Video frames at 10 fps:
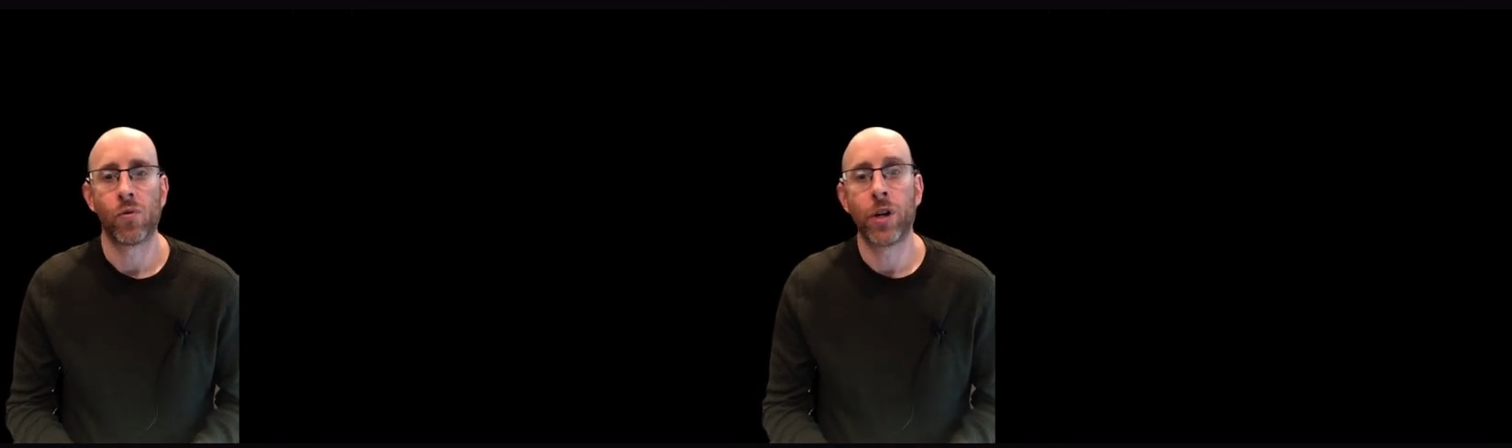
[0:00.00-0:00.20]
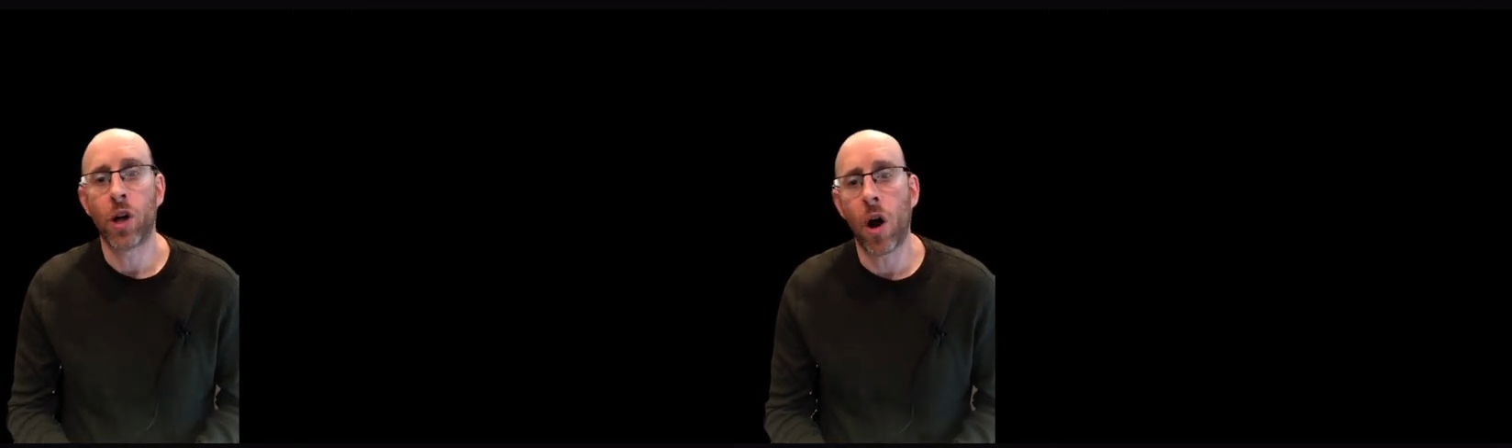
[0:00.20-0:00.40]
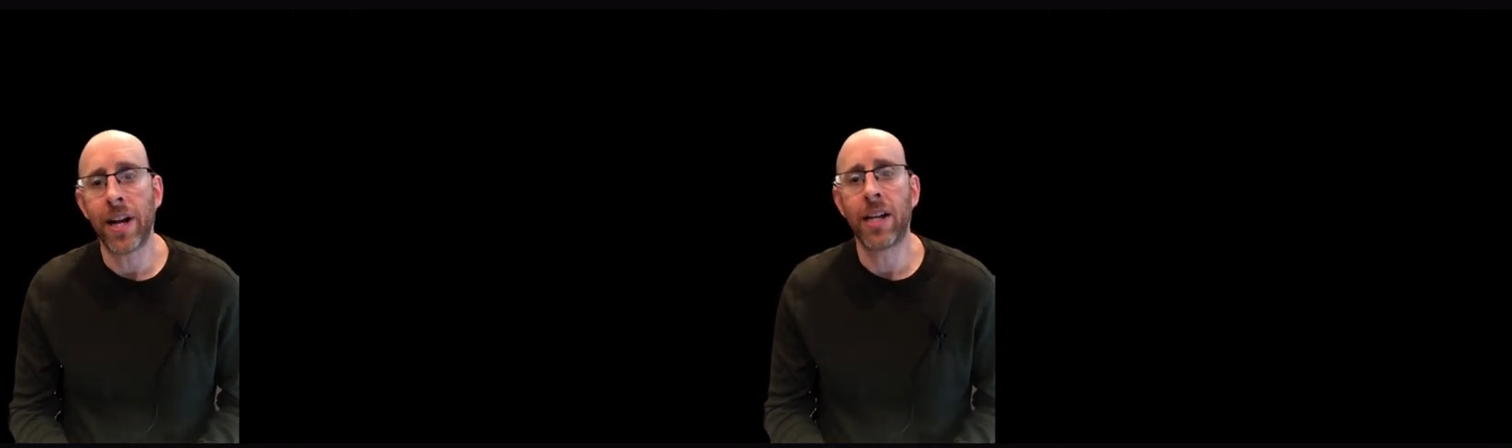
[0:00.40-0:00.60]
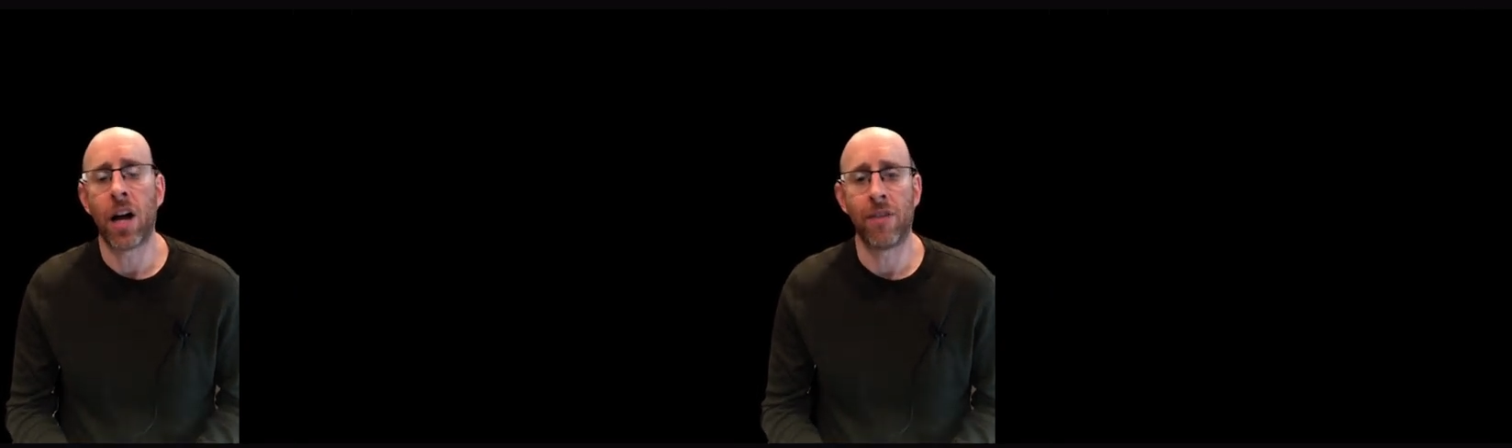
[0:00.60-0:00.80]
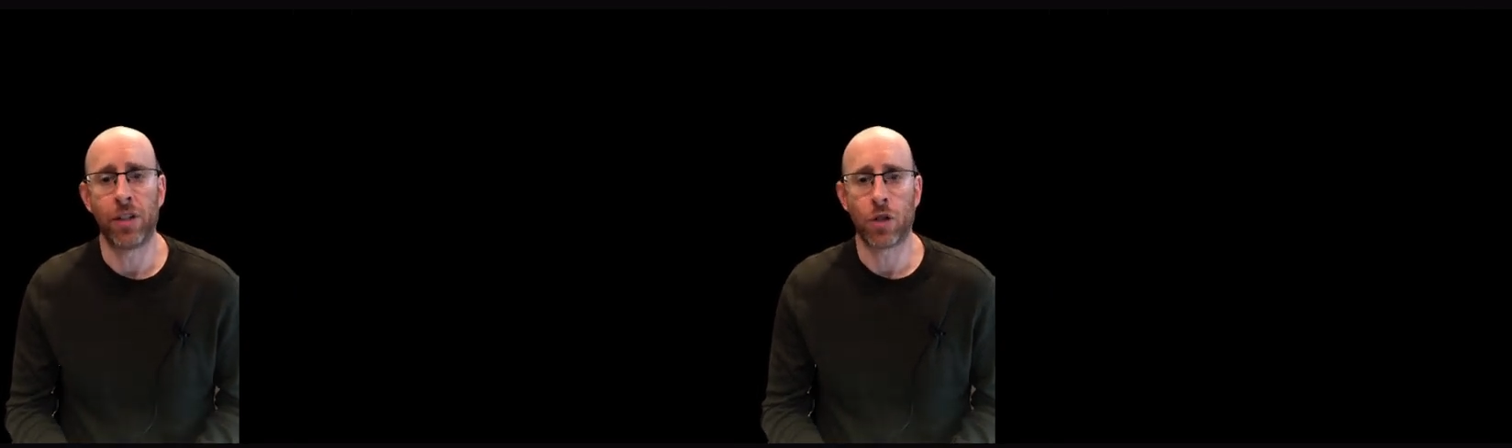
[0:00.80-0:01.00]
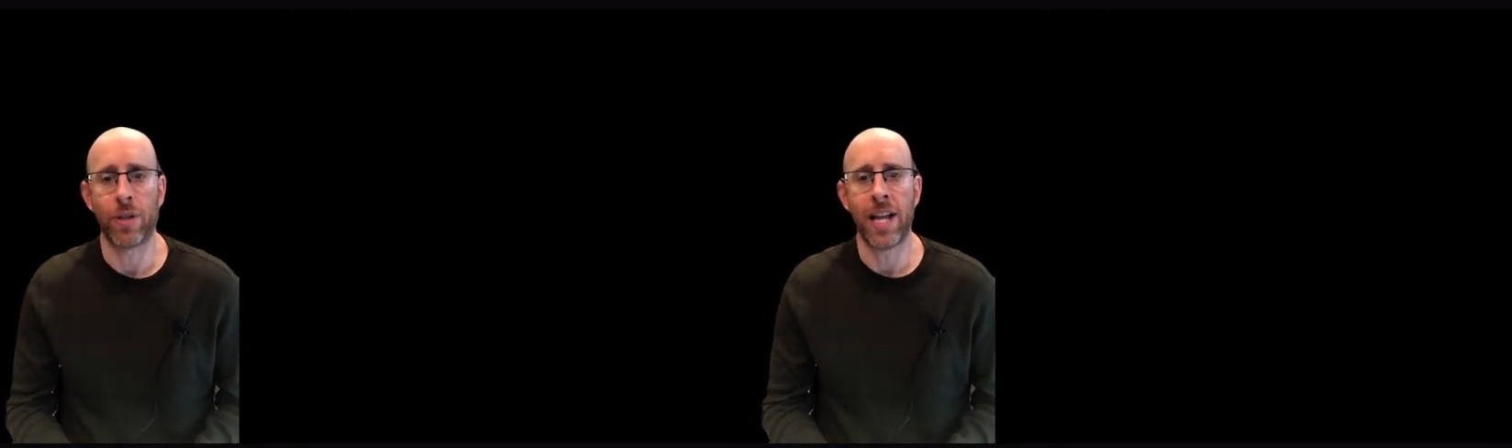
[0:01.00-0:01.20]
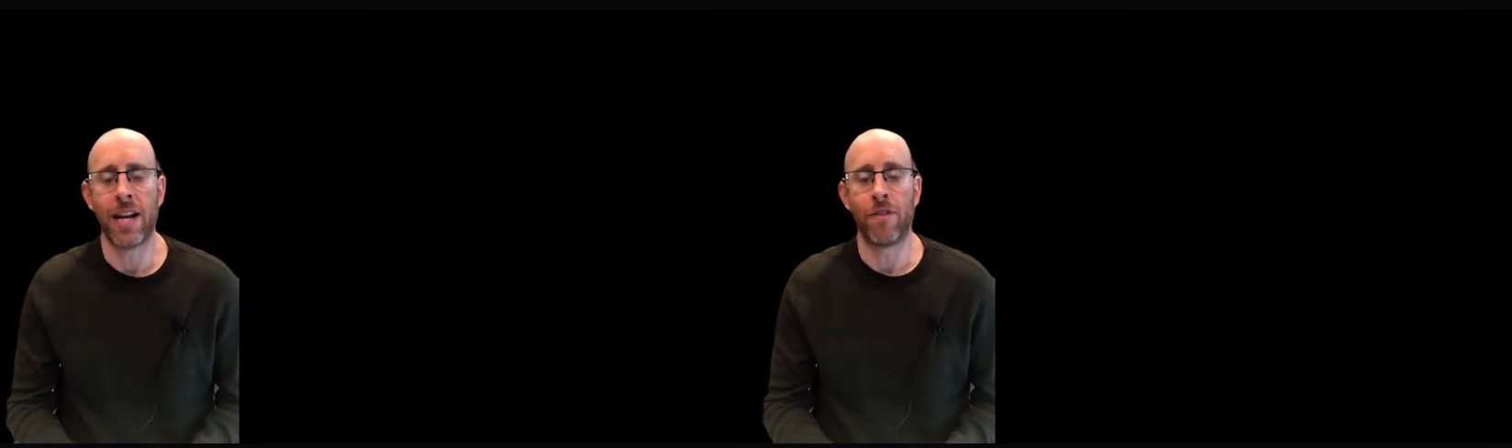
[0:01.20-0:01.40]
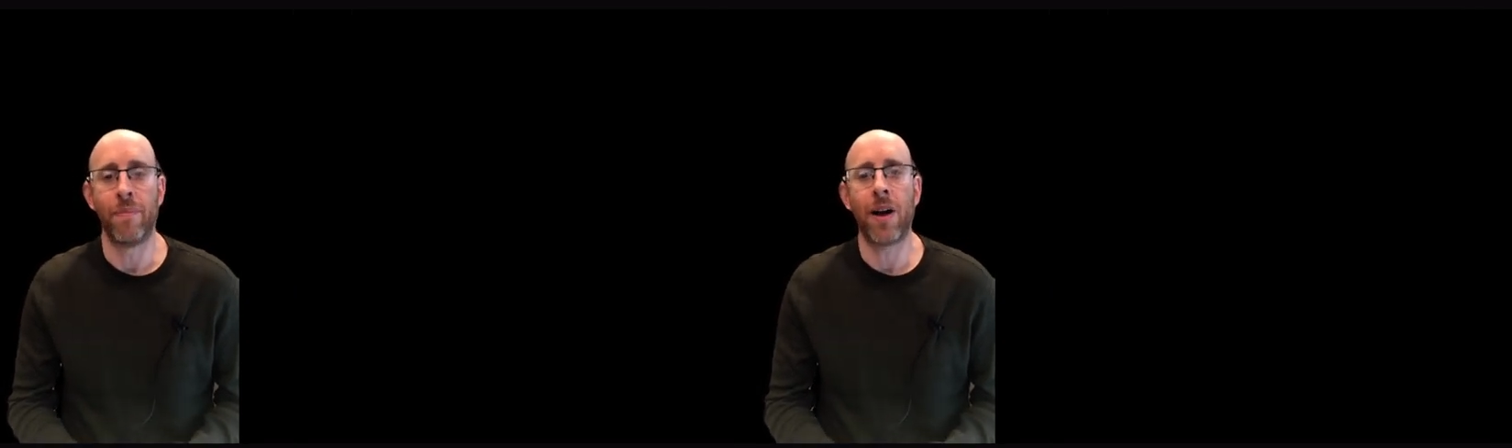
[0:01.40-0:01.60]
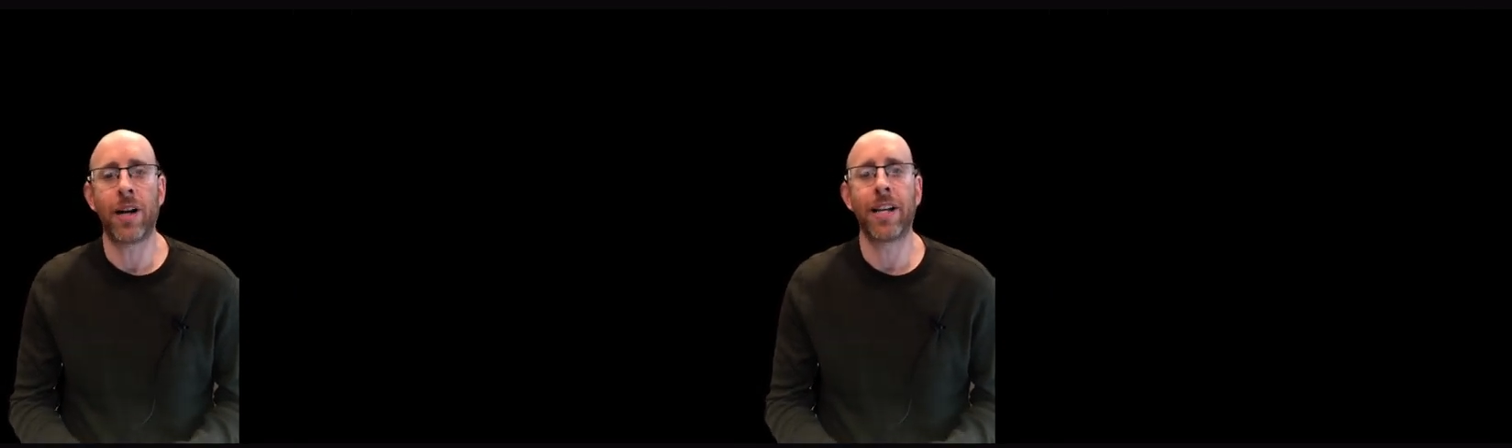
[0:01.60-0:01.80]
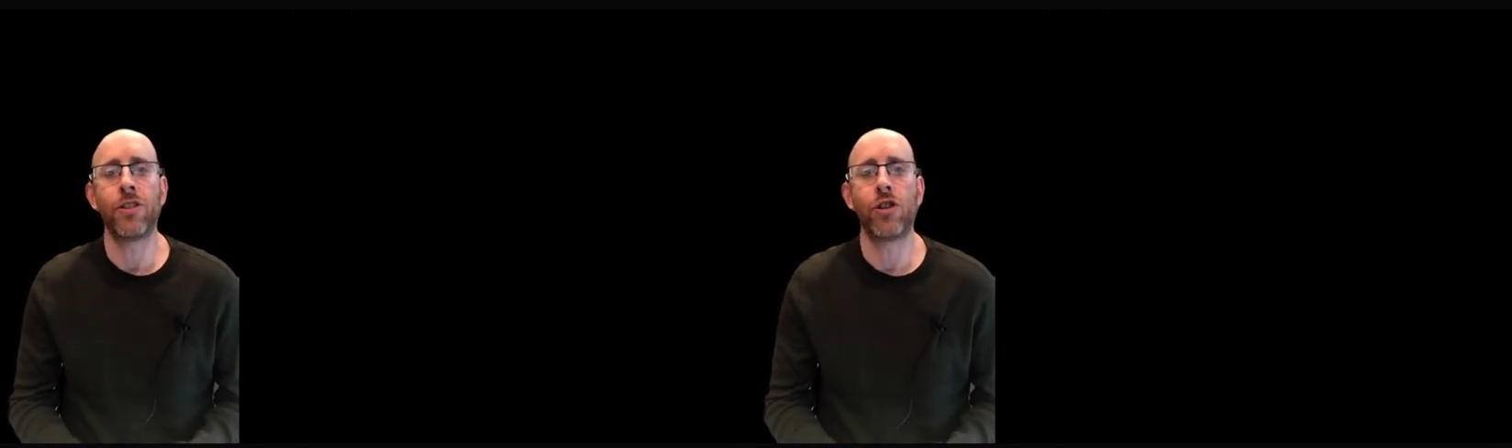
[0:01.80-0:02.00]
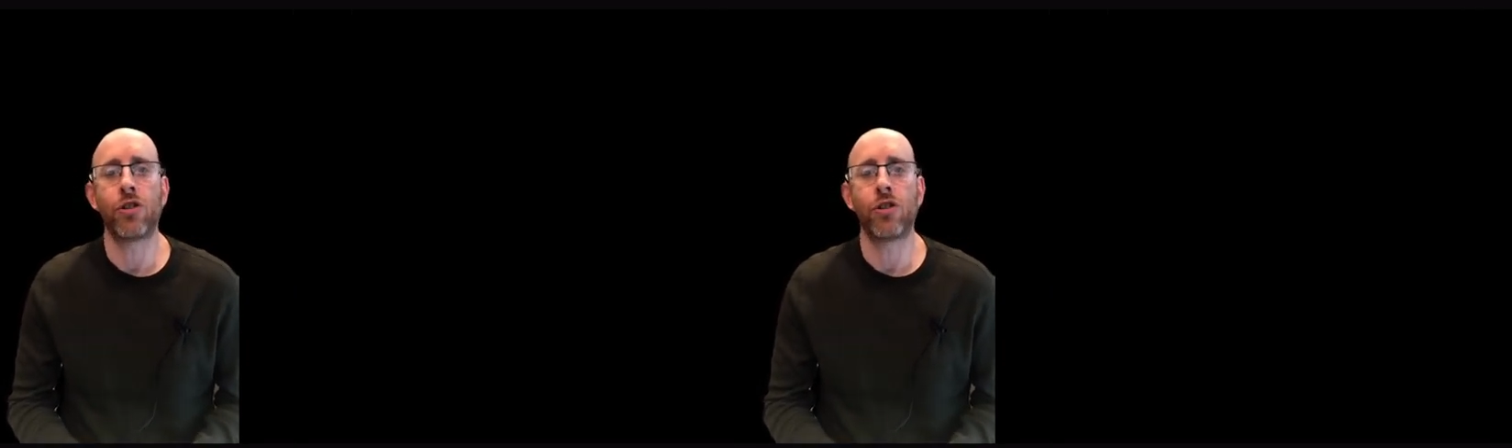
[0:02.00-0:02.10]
Regarding conflicts with Native Americans,